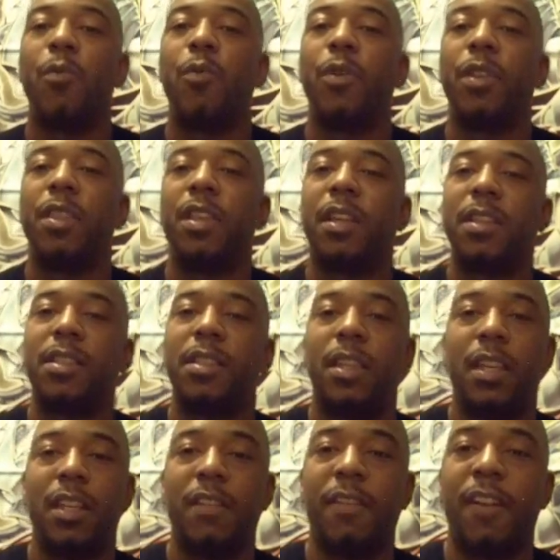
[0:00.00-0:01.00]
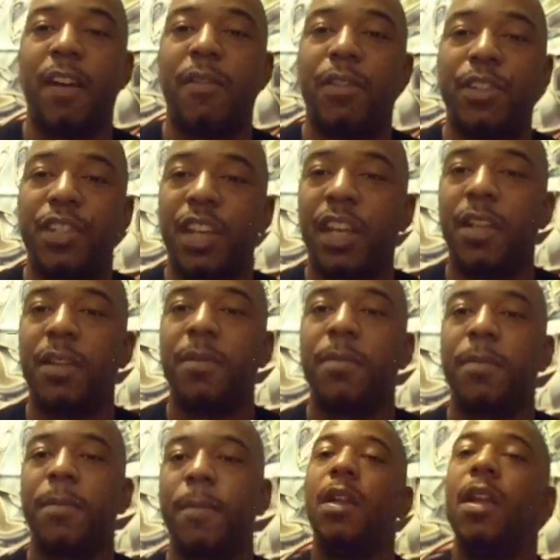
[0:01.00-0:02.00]
with the Exceed Vobble Chain.
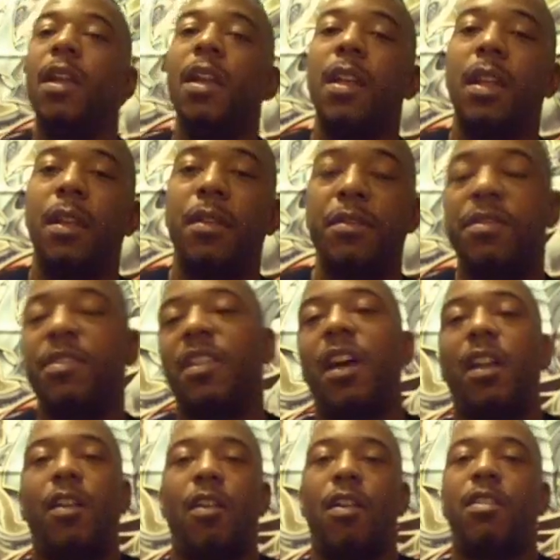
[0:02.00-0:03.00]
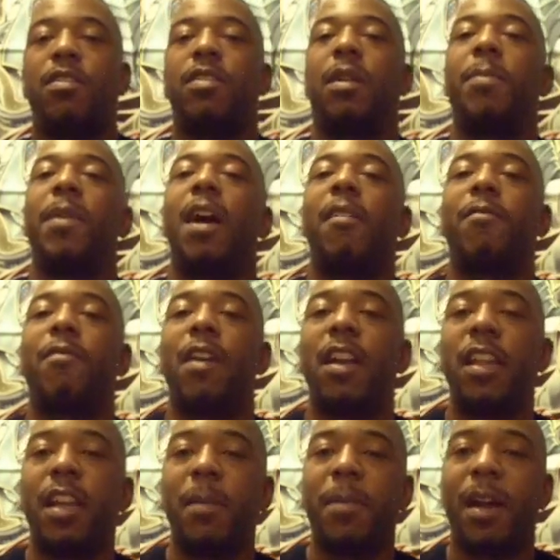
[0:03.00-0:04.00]
But there's a lot of cards that I'm not
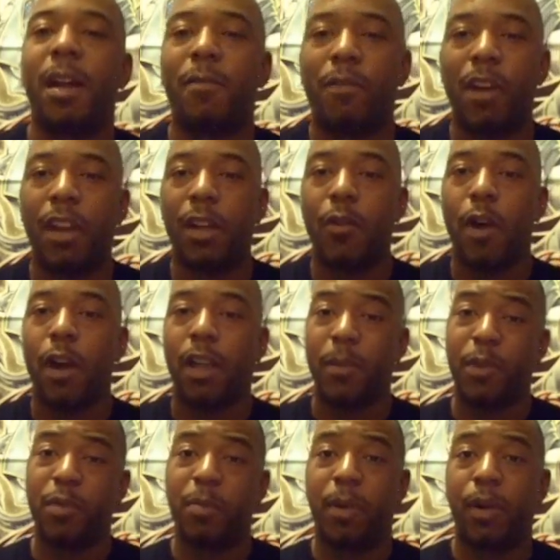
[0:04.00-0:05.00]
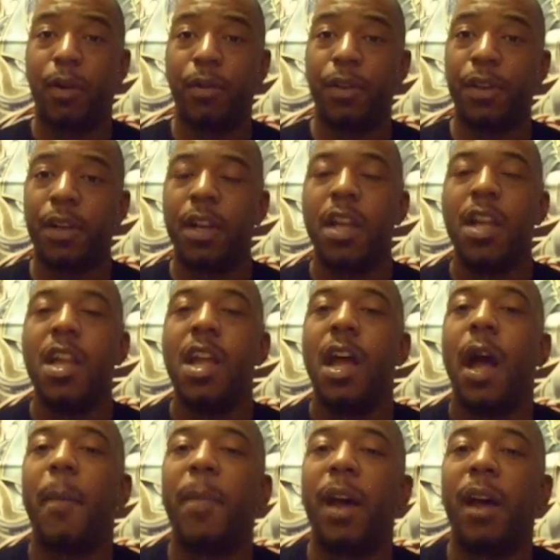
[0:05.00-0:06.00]
running. I'm not running Koa'ki Meiru Boulder.
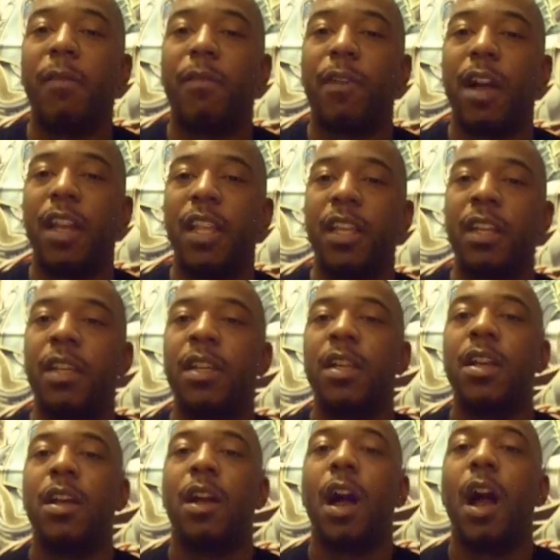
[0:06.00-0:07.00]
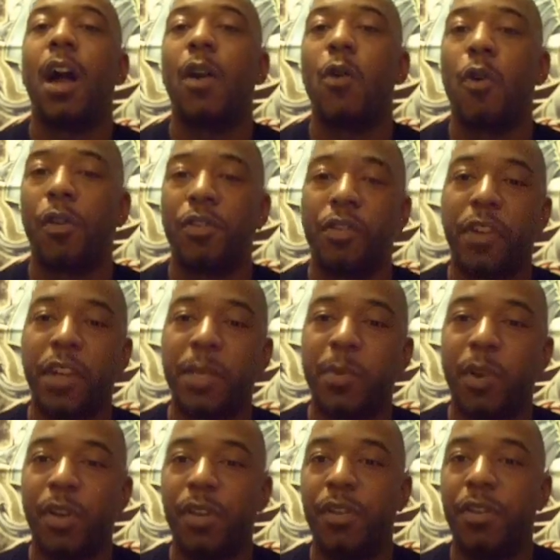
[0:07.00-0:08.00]
I'm not running Core
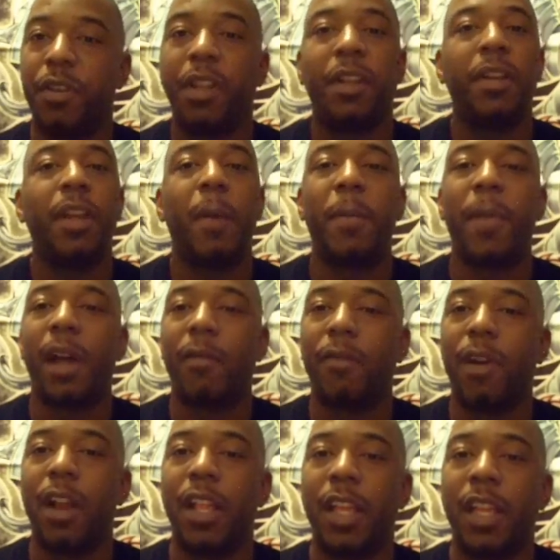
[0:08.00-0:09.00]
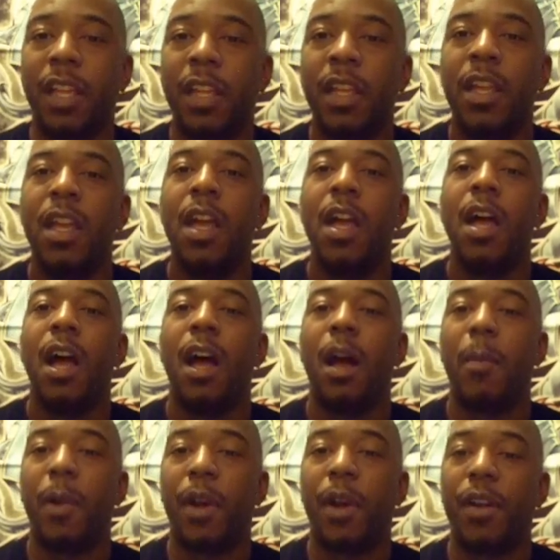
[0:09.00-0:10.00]
Transport Unit. I'm not running
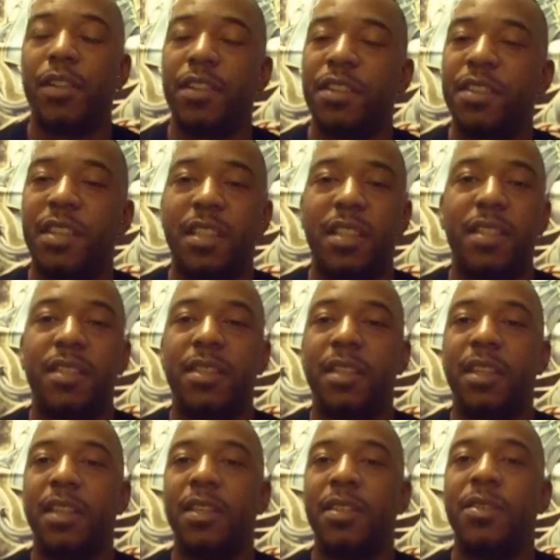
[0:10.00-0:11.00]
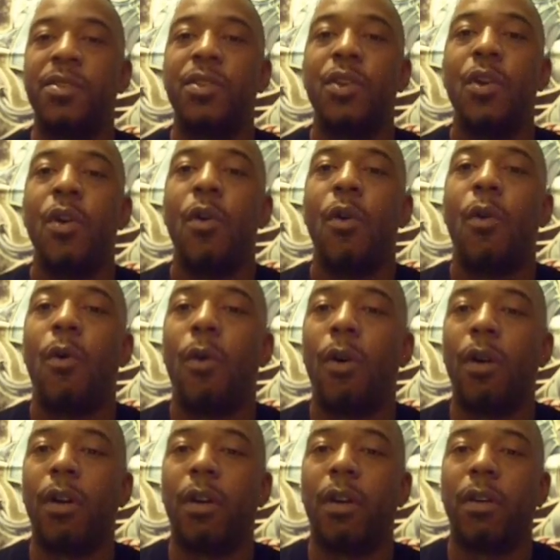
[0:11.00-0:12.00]
Urgent Synthesis
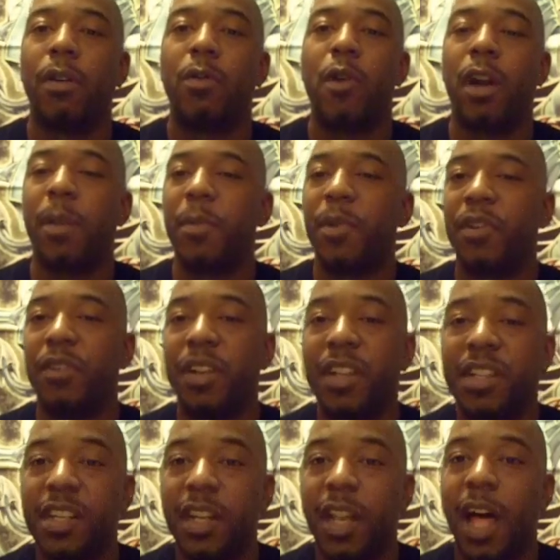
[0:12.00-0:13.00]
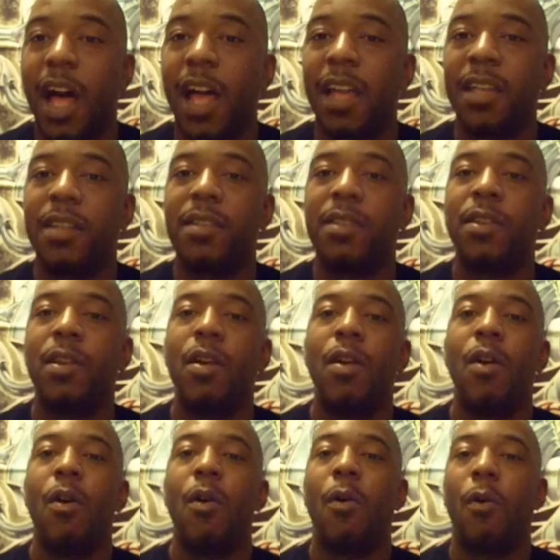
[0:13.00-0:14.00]
or Koa'ki Meiru Initialize
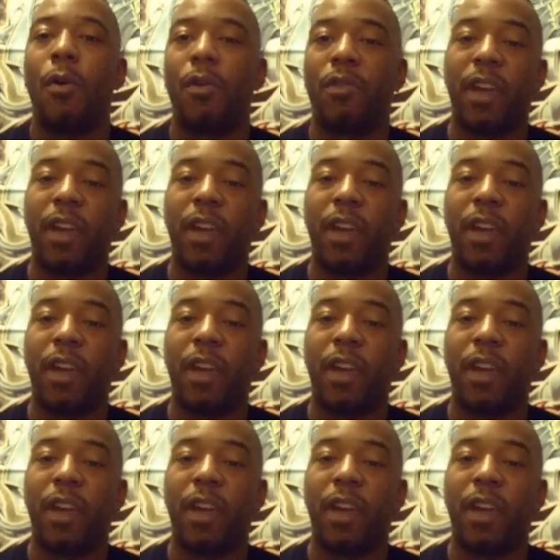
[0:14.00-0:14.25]
or